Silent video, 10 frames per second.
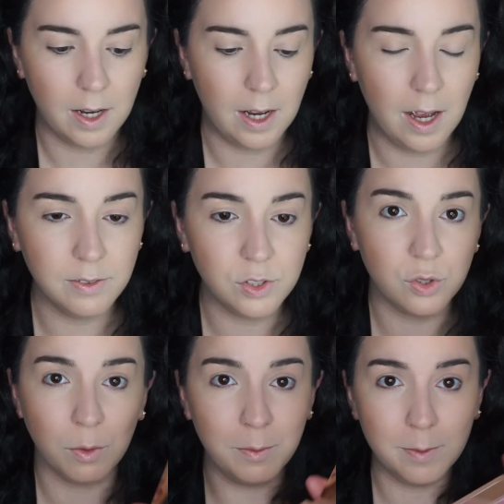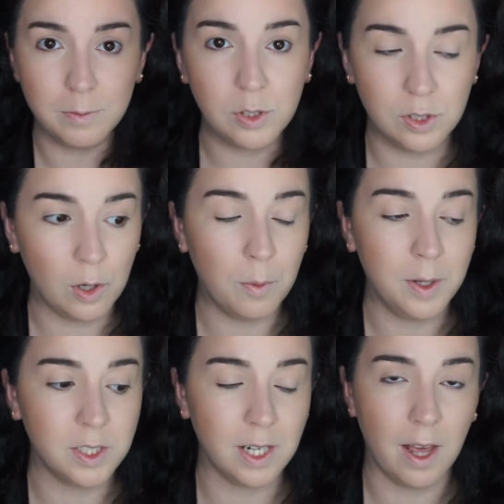I have so
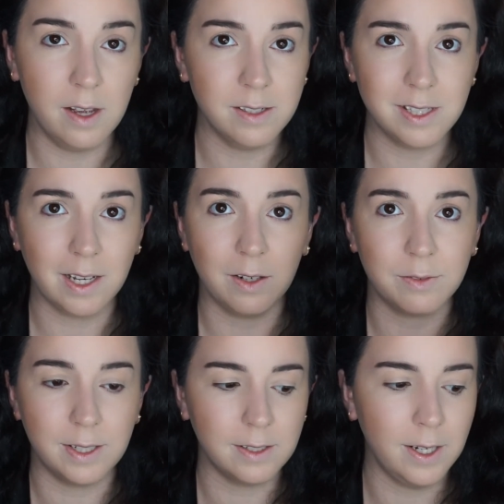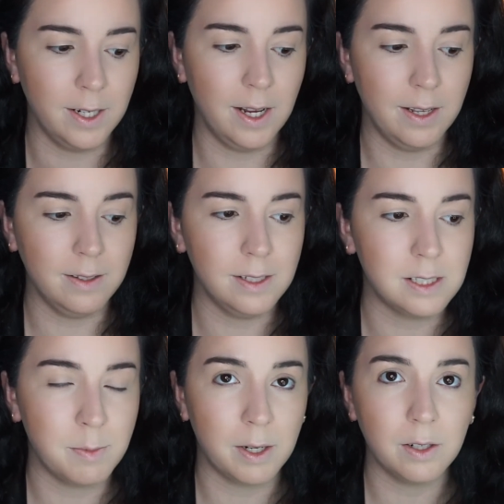much lights, like a ring light and
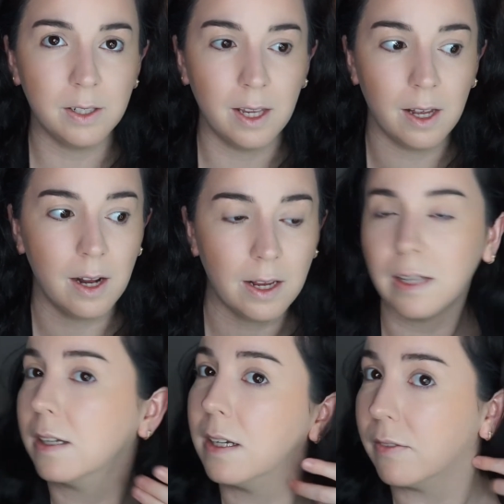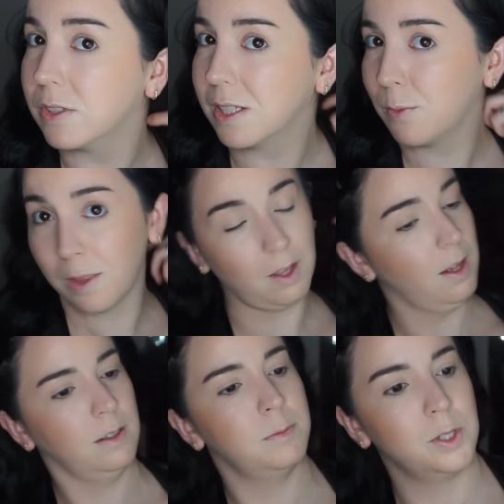this mirror, yet I can never see what the
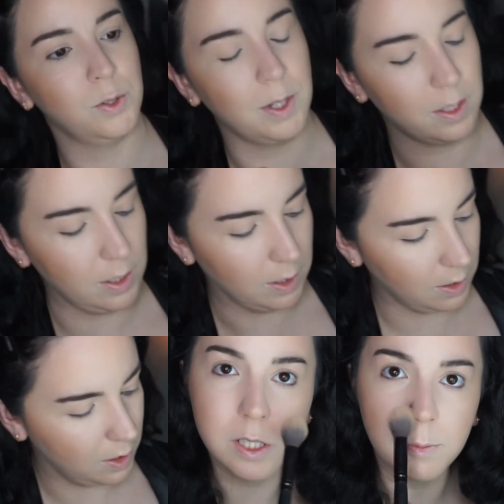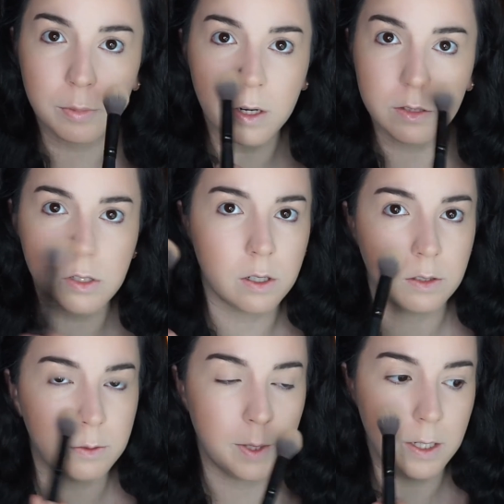hell I'm doing. Like, put some bronzer
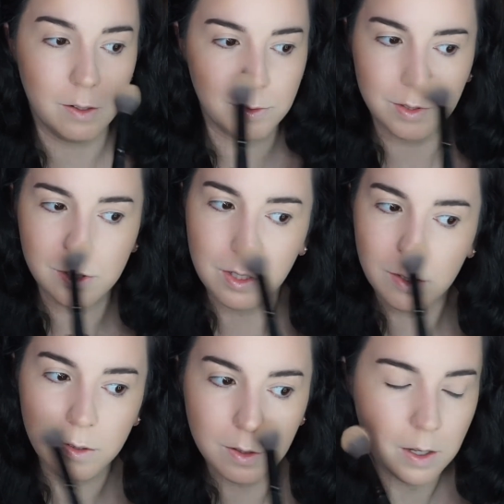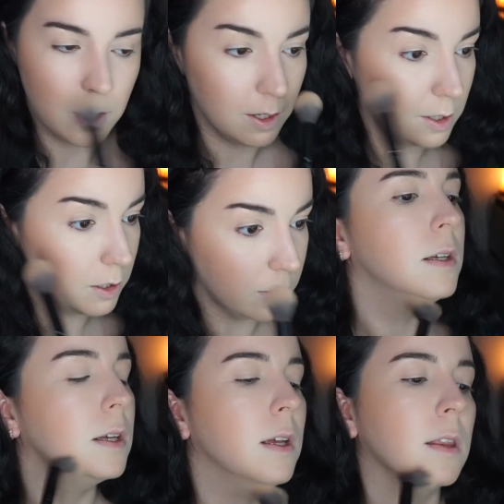under my nose too,
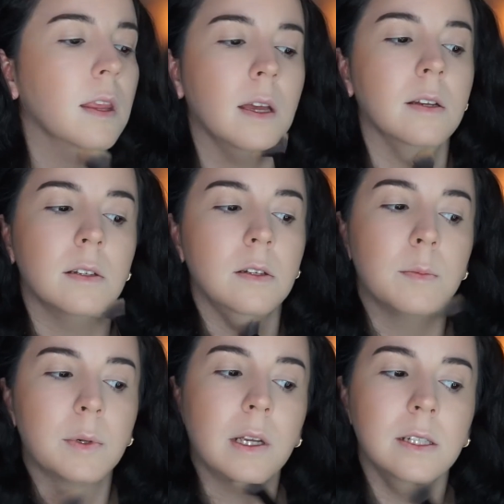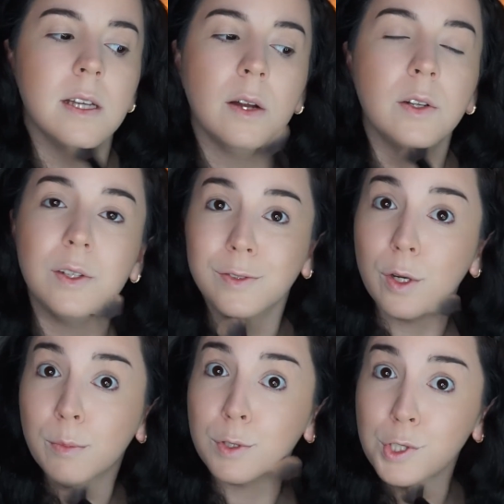and then you bring it down on your
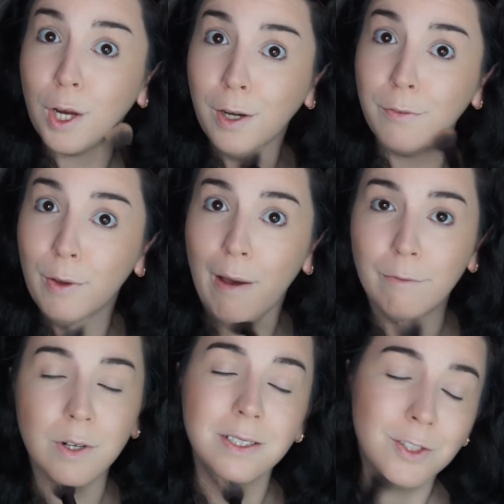double chin if you have one.